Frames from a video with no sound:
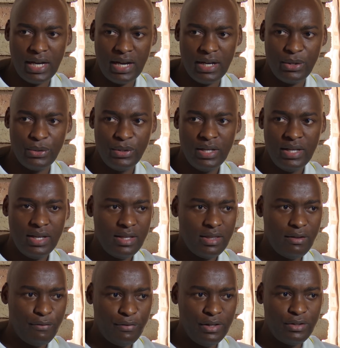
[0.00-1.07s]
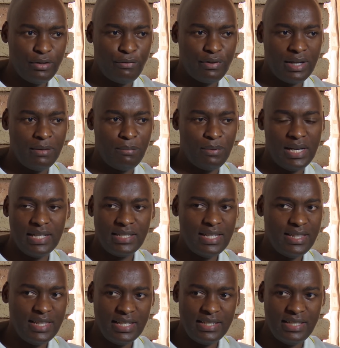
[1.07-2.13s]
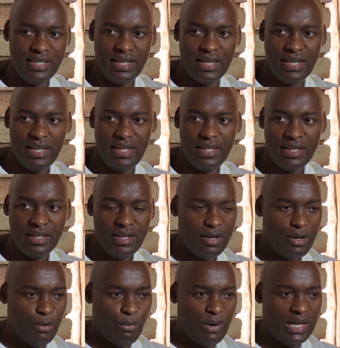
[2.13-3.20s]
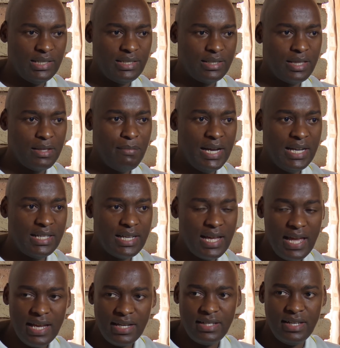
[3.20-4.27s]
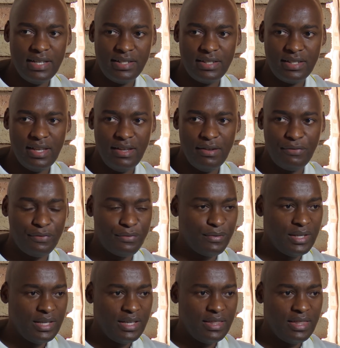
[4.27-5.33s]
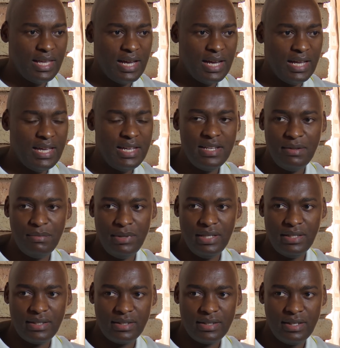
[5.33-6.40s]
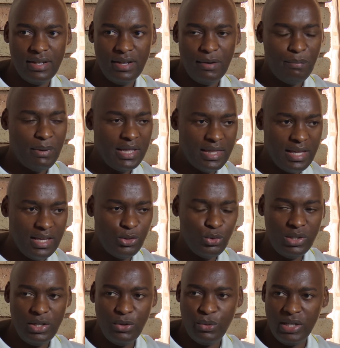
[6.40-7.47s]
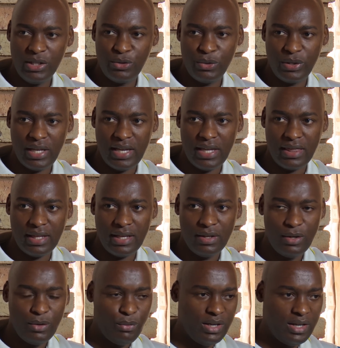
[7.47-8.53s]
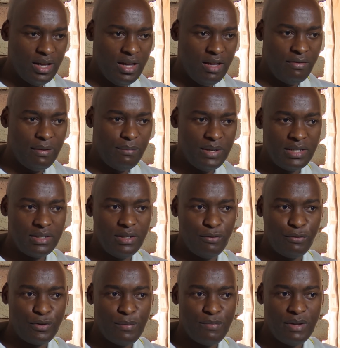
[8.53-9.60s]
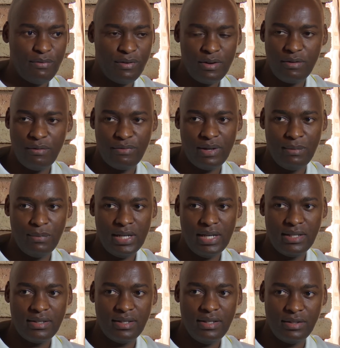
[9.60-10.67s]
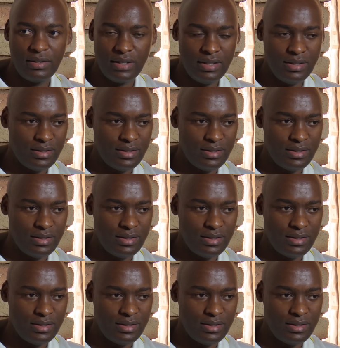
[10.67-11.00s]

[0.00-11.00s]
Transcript: how the Freedom Front Plus and the DA, whilst they might act as if they are enemies, but they actually work together. Whenever a person from the Freedom Front Plus is